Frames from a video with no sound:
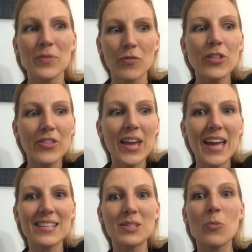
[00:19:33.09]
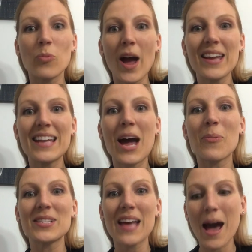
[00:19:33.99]
for this right
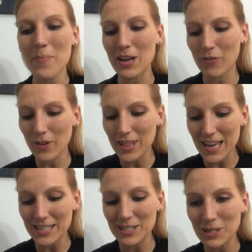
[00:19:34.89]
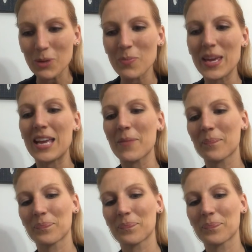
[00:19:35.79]
now what's happening for this to be.